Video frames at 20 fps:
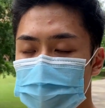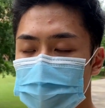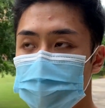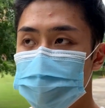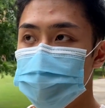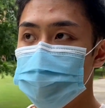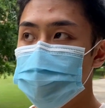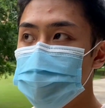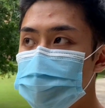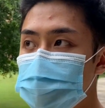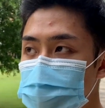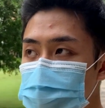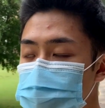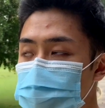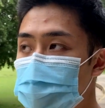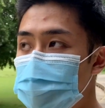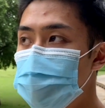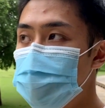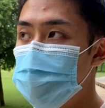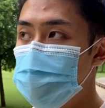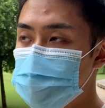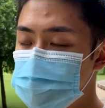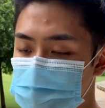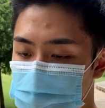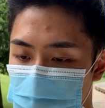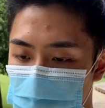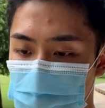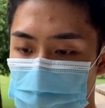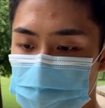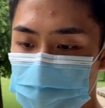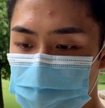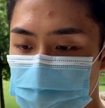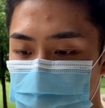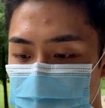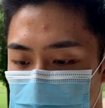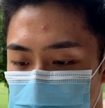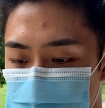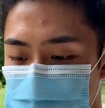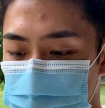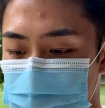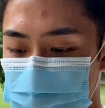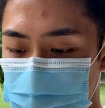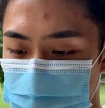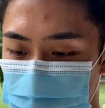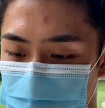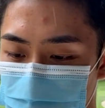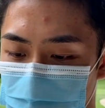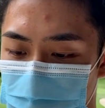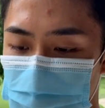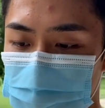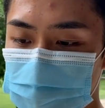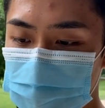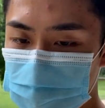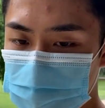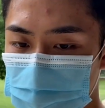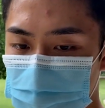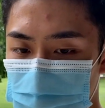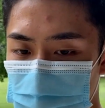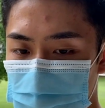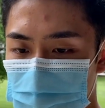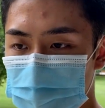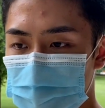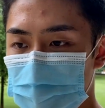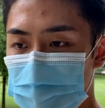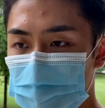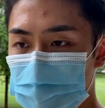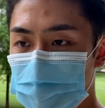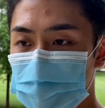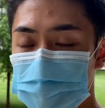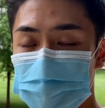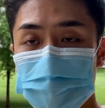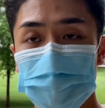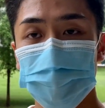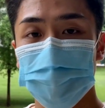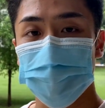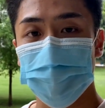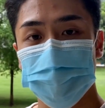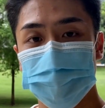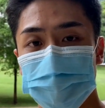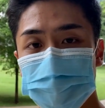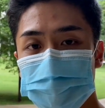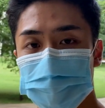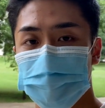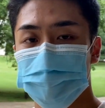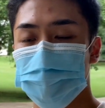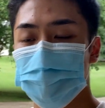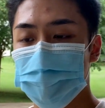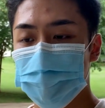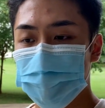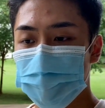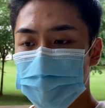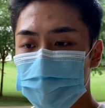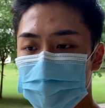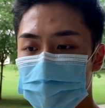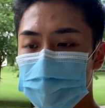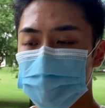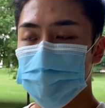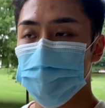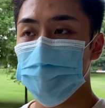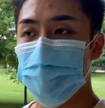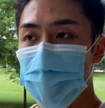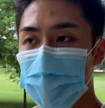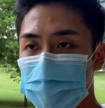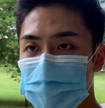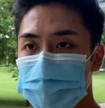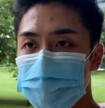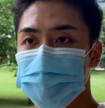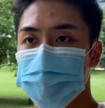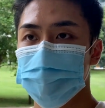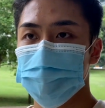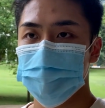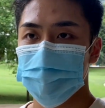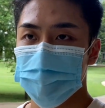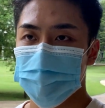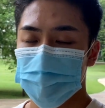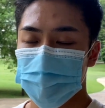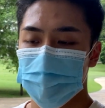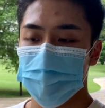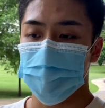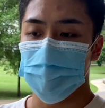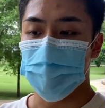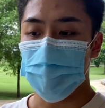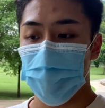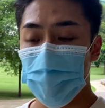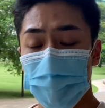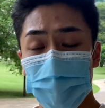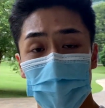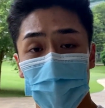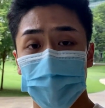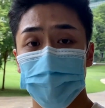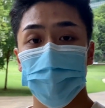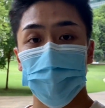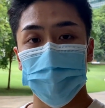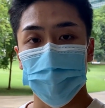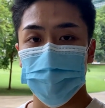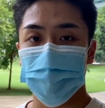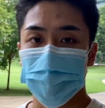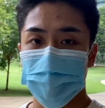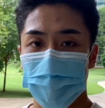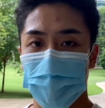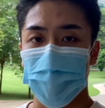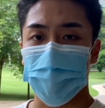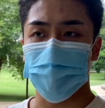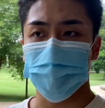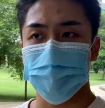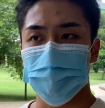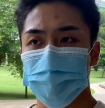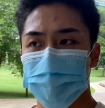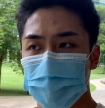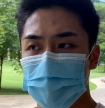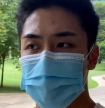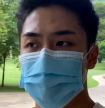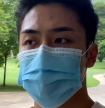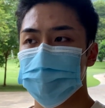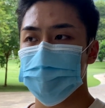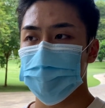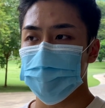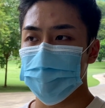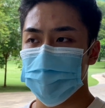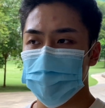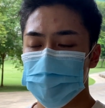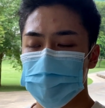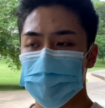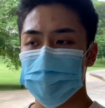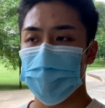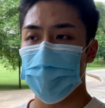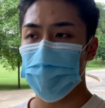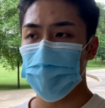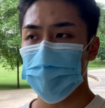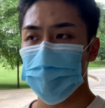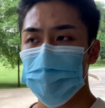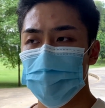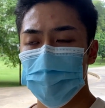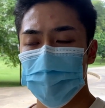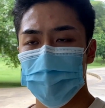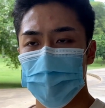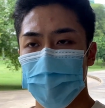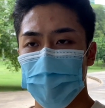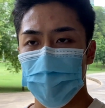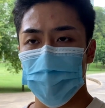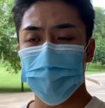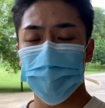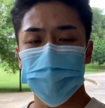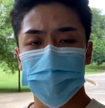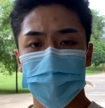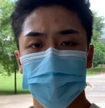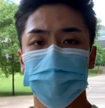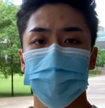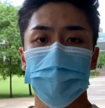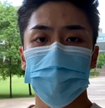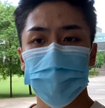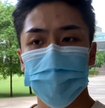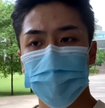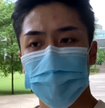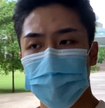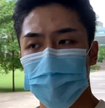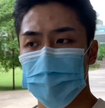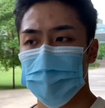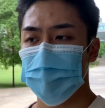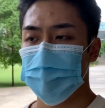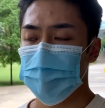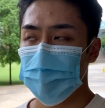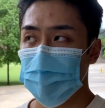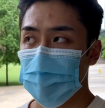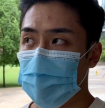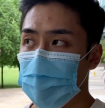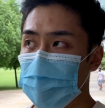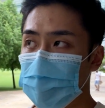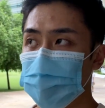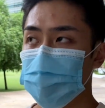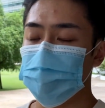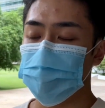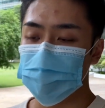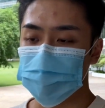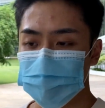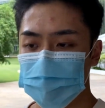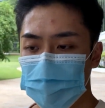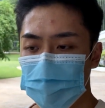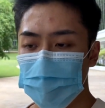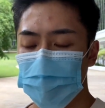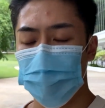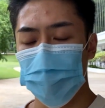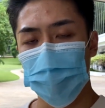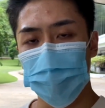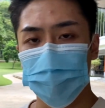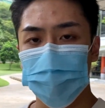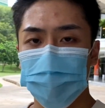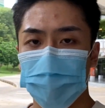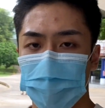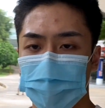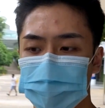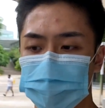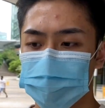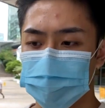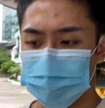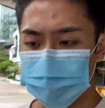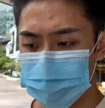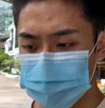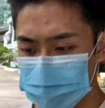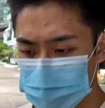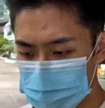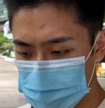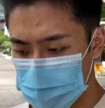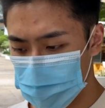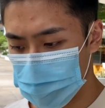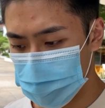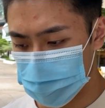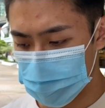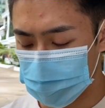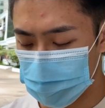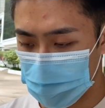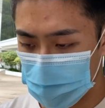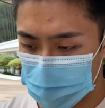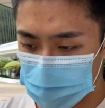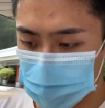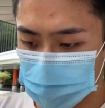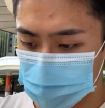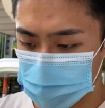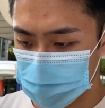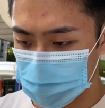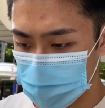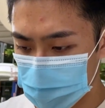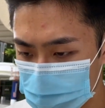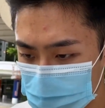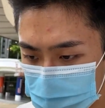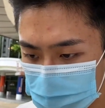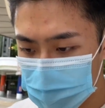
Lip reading: So this experiment was very interesting to me because it's not necessarily what or how other people react, but instead is how I perceive other people's own reaction, which is very interesting.